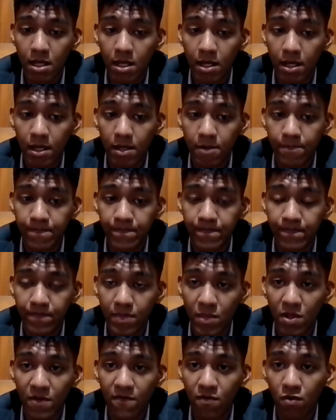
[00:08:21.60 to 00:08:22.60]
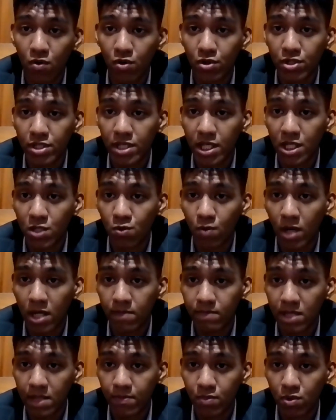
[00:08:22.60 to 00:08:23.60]
And of course, these
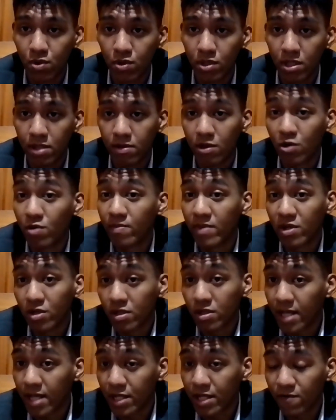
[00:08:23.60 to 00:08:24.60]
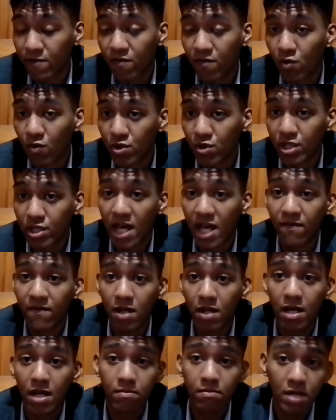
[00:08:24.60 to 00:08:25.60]
white people, they're middle class, of course, they have a
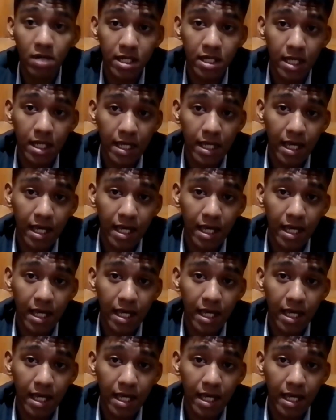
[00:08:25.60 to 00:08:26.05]
lot of money.